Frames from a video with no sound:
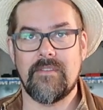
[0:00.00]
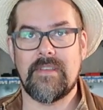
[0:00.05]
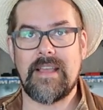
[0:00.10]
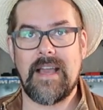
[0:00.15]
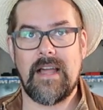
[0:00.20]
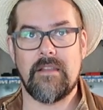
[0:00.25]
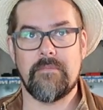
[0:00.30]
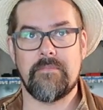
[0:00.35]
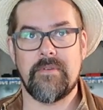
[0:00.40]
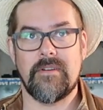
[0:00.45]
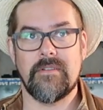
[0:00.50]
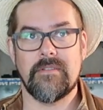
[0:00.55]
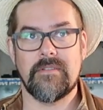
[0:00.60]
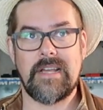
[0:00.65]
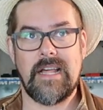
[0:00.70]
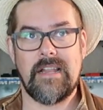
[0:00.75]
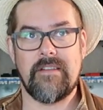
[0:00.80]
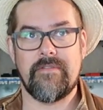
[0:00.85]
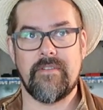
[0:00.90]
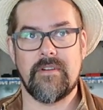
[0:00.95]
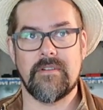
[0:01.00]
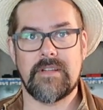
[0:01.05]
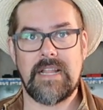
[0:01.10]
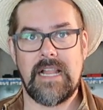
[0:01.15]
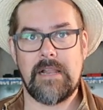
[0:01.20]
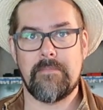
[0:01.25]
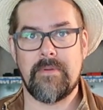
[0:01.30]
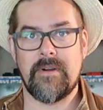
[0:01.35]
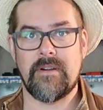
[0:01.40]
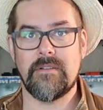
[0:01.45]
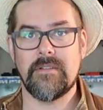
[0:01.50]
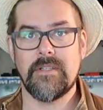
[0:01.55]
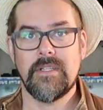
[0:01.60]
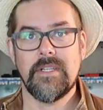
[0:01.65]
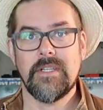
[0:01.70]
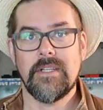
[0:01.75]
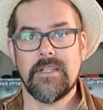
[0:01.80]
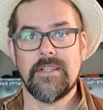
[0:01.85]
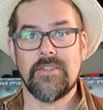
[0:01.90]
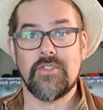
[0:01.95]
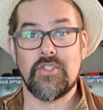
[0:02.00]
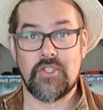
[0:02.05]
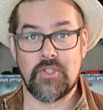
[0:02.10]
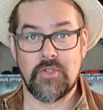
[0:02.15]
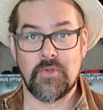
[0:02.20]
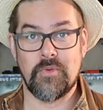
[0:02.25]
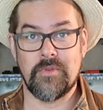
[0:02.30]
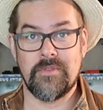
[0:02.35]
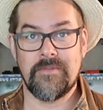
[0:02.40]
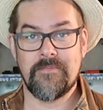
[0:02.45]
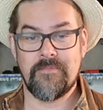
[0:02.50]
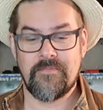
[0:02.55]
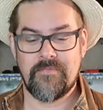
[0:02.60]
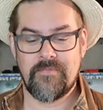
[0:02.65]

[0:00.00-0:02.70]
caliper too.